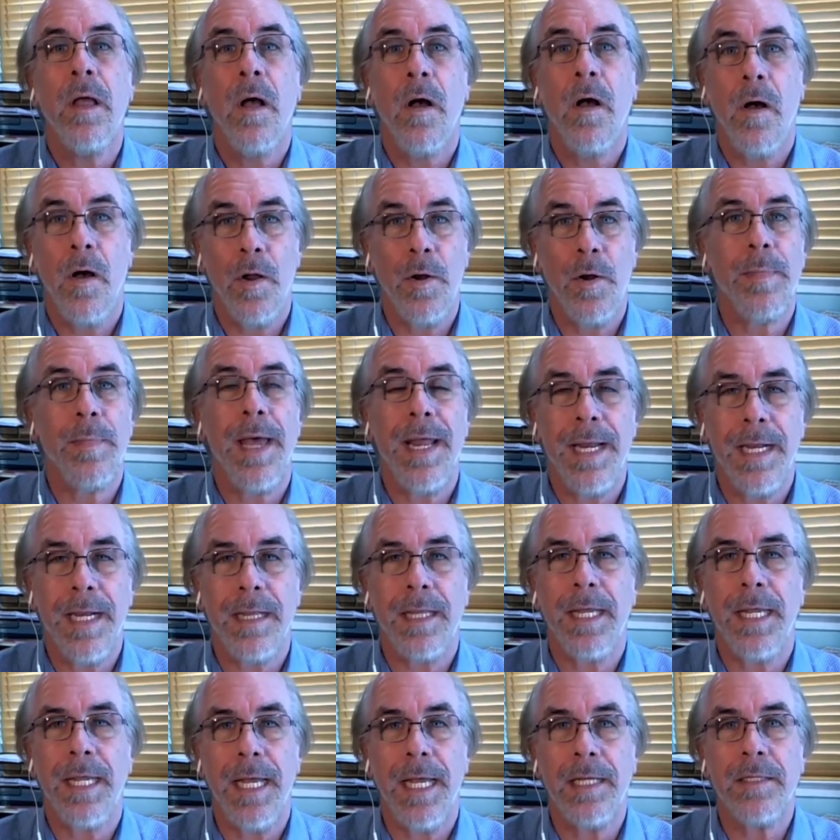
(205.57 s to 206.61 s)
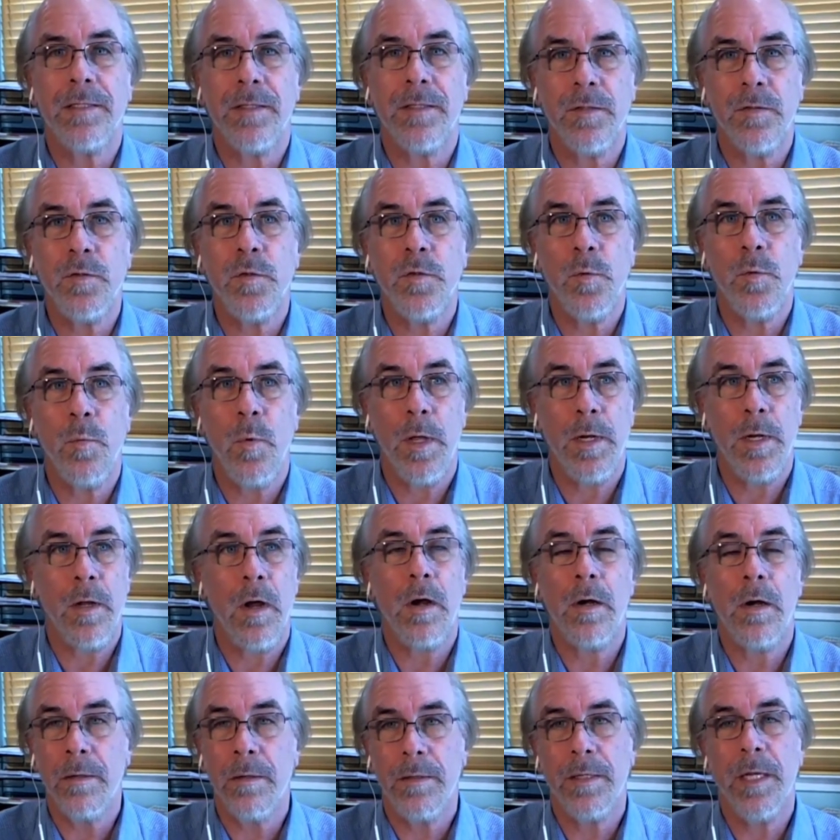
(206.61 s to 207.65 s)
automatically gets into one of
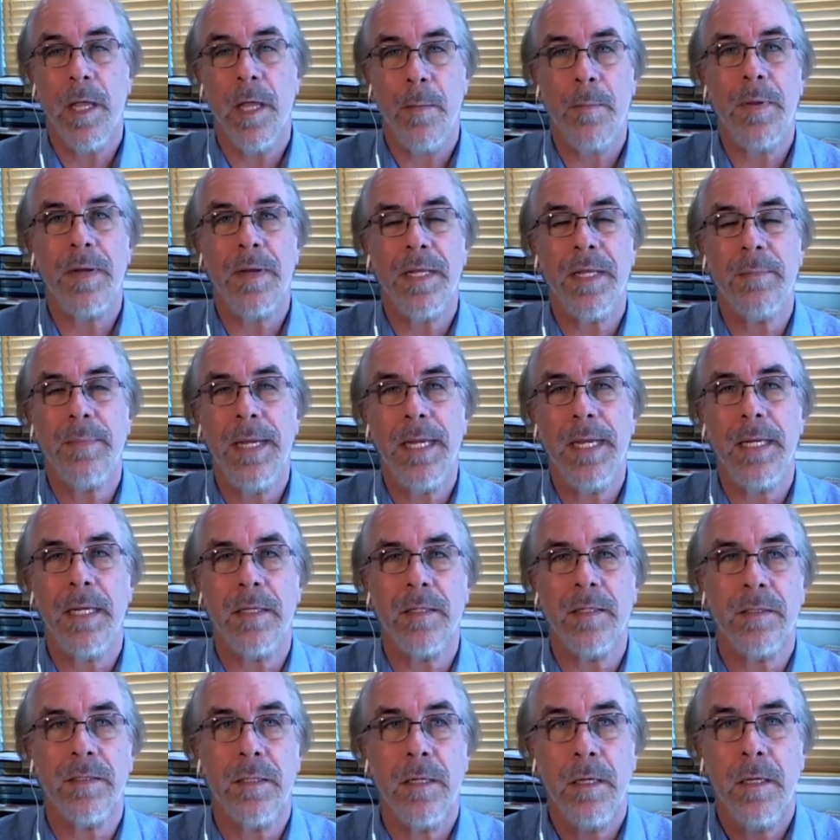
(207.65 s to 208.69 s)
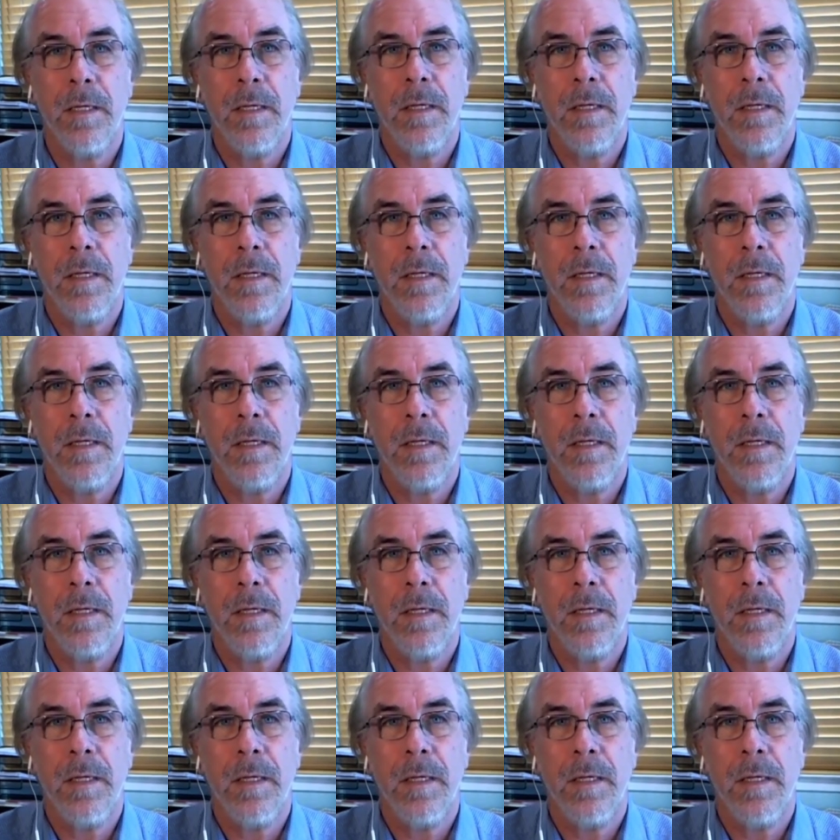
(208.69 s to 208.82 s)
our company meetings.